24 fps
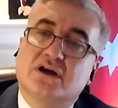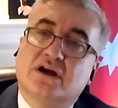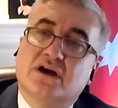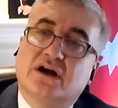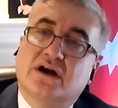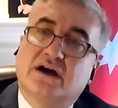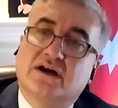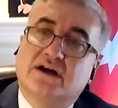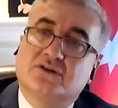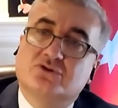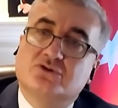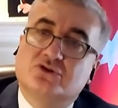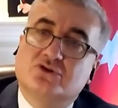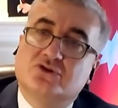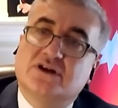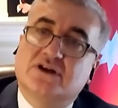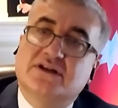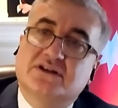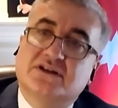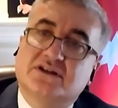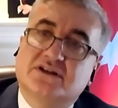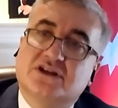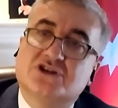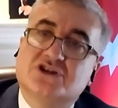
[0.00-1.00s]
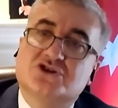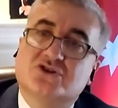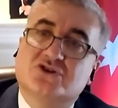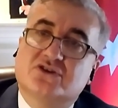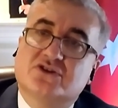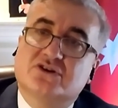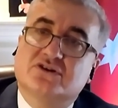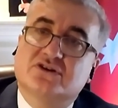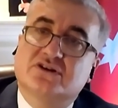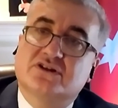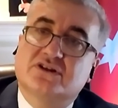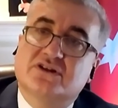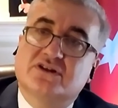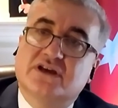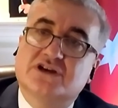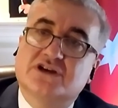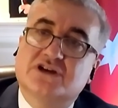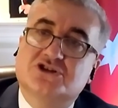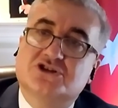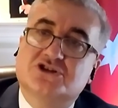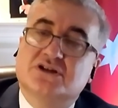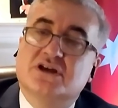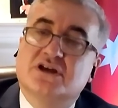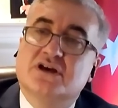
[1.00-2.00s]
uh, the United Nations
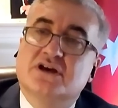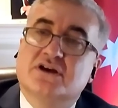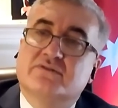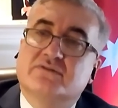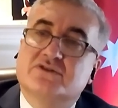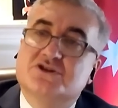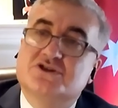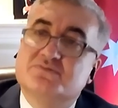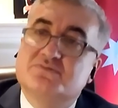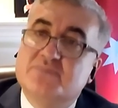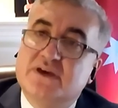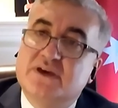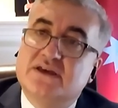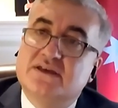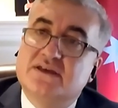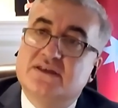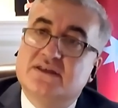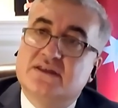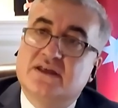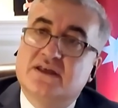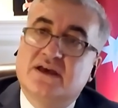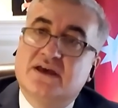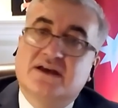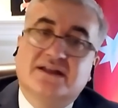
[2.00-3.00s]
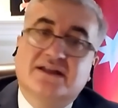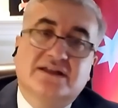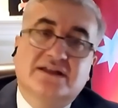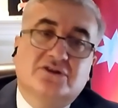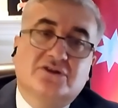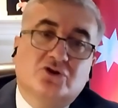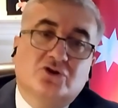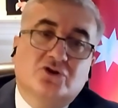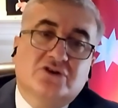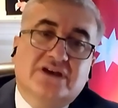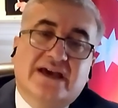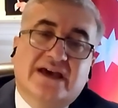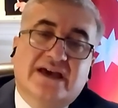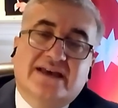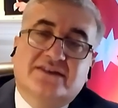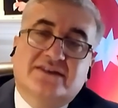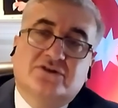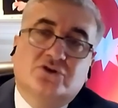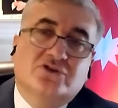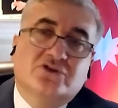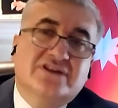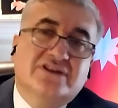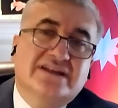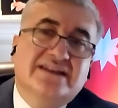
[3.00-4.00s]
organization, which means that Turkey has
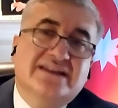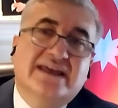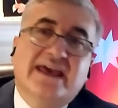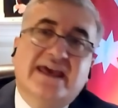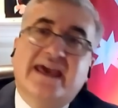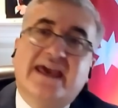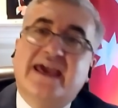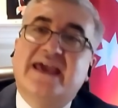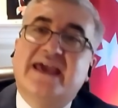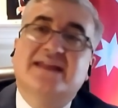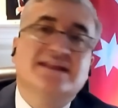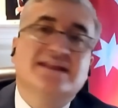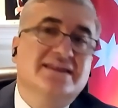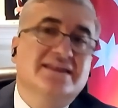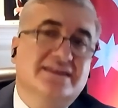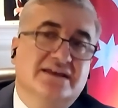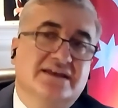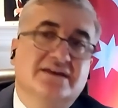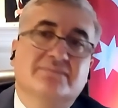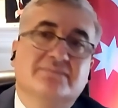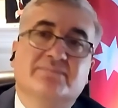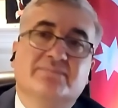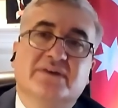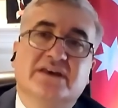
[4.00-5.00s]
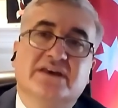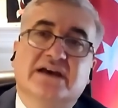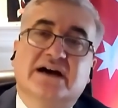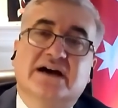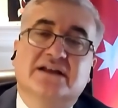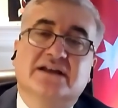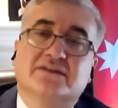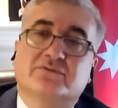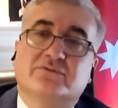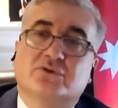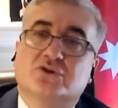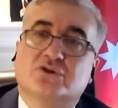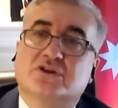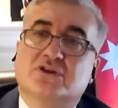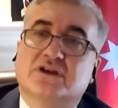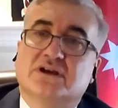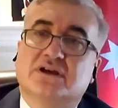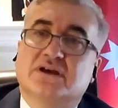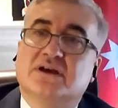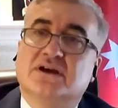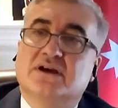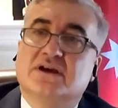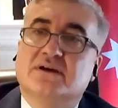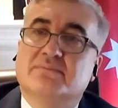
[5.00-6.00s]
not said anything beyond what
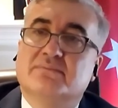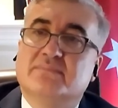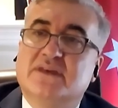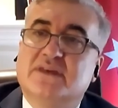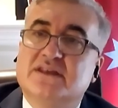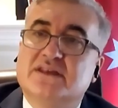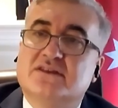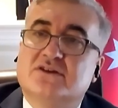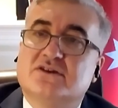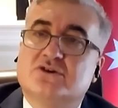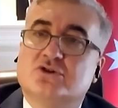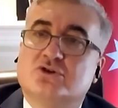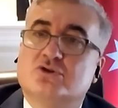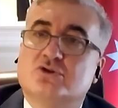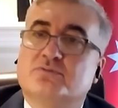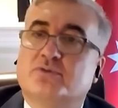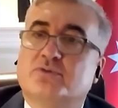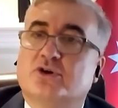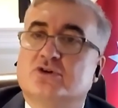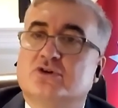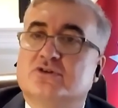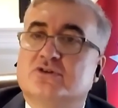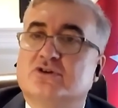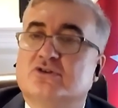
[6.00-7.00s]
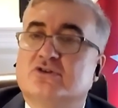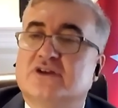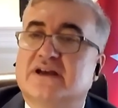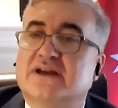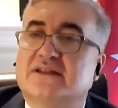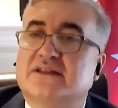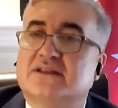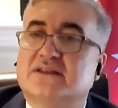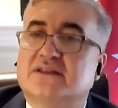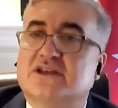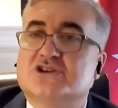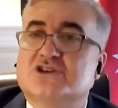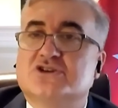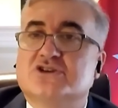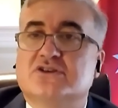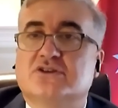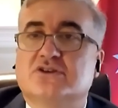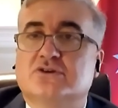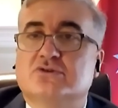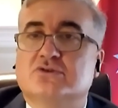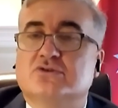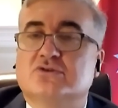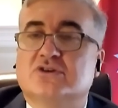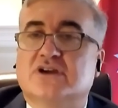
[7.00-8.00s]
the Minsk group or the United Nations
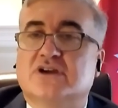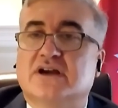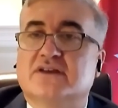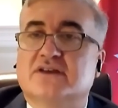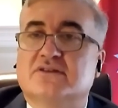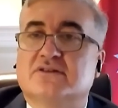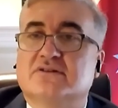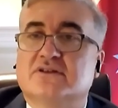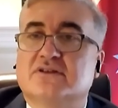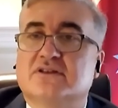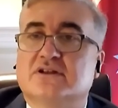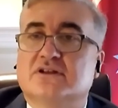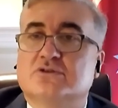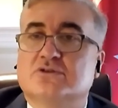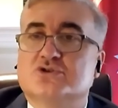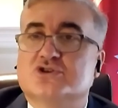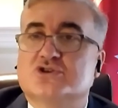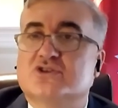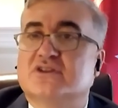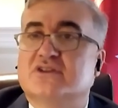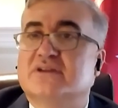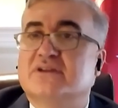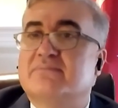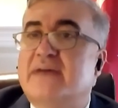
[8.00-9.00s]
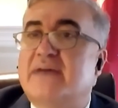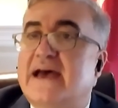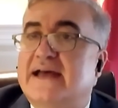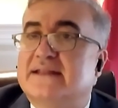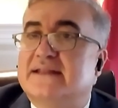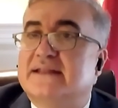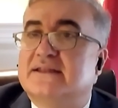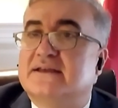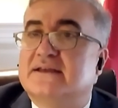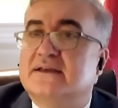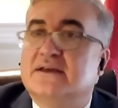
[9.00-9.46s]
Security Council resolutions demand.